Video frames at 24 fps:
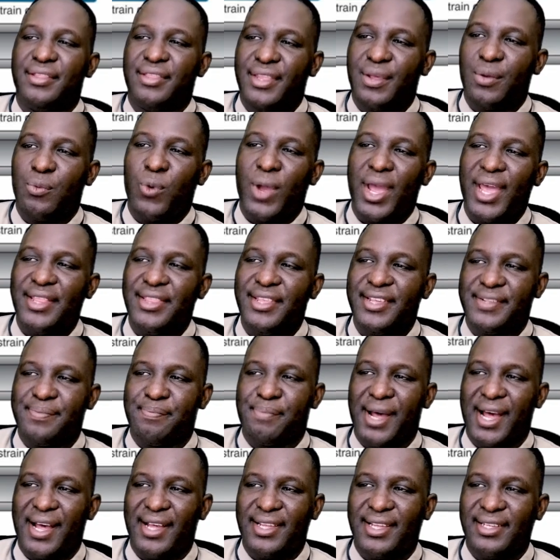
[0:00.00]
the way this
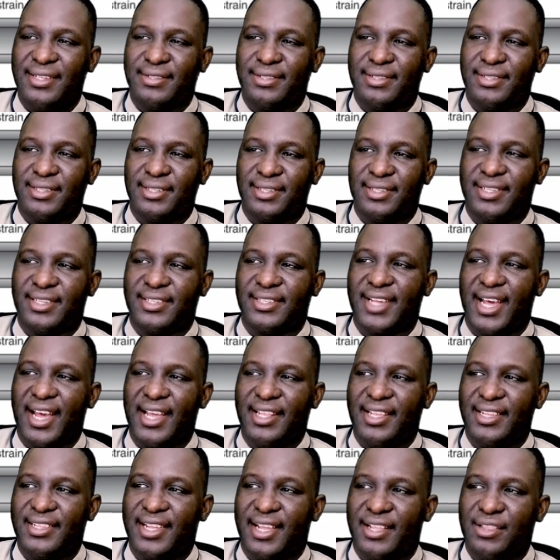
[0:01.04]
bar is
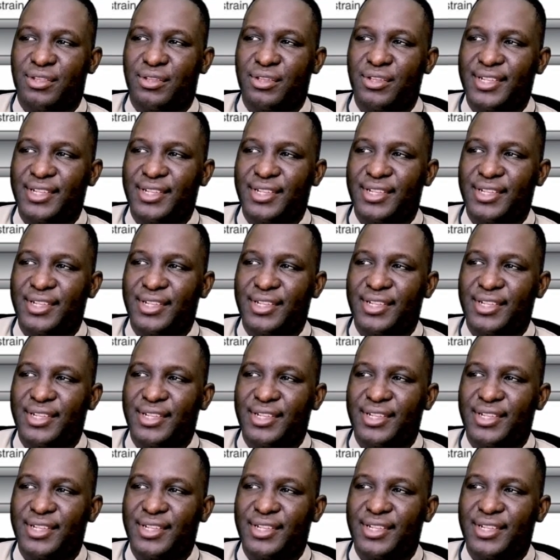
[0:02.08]
designed is that